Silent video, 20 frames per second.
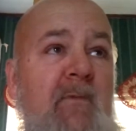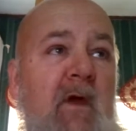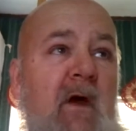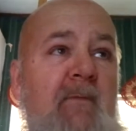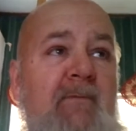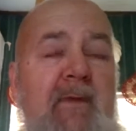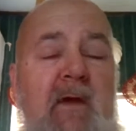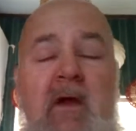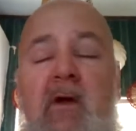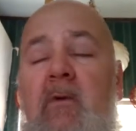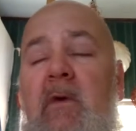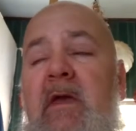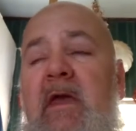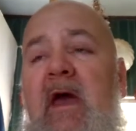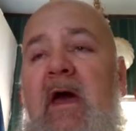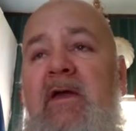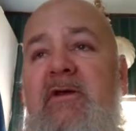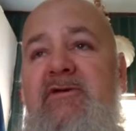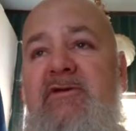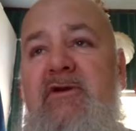up there we
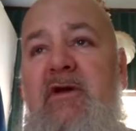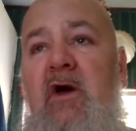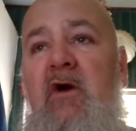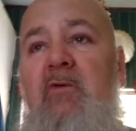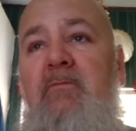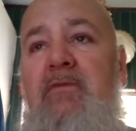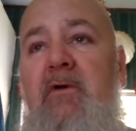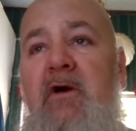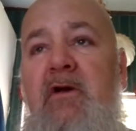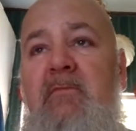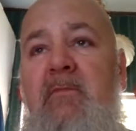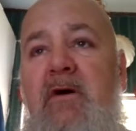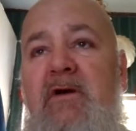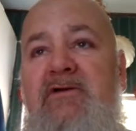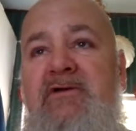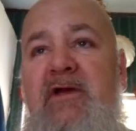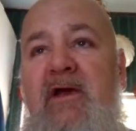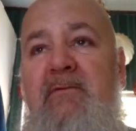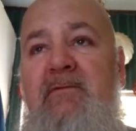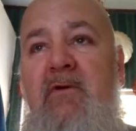got snow pretty
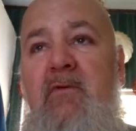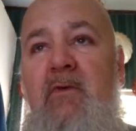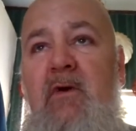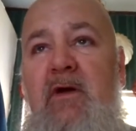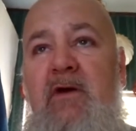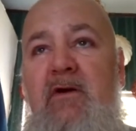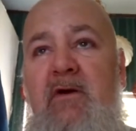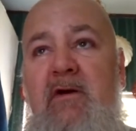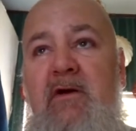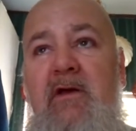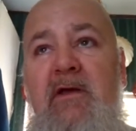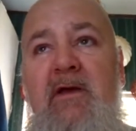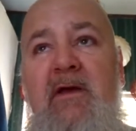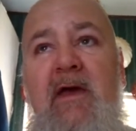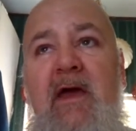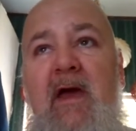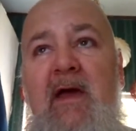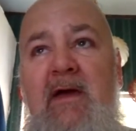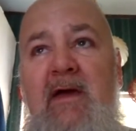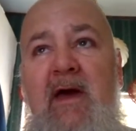much every winter, and it
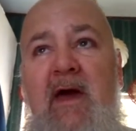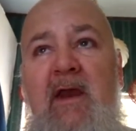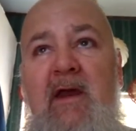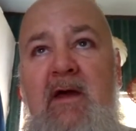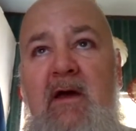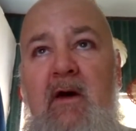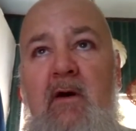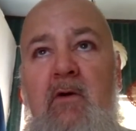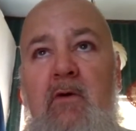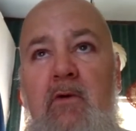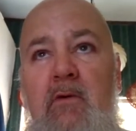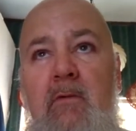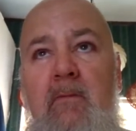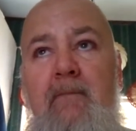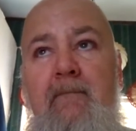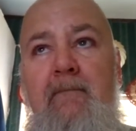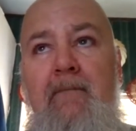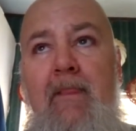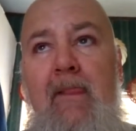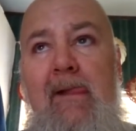got kind of cold.
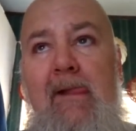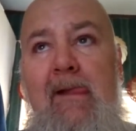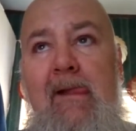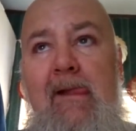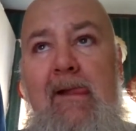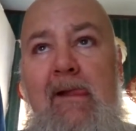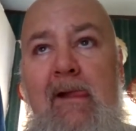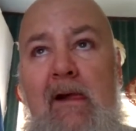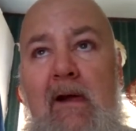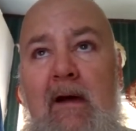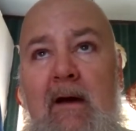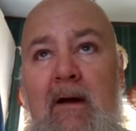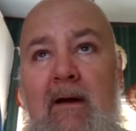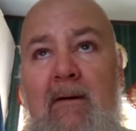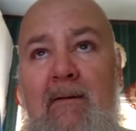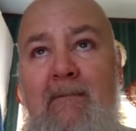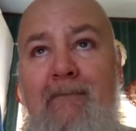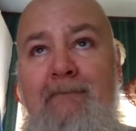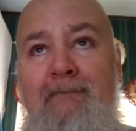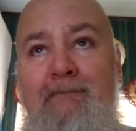
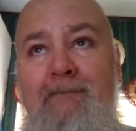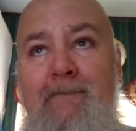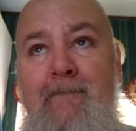Um,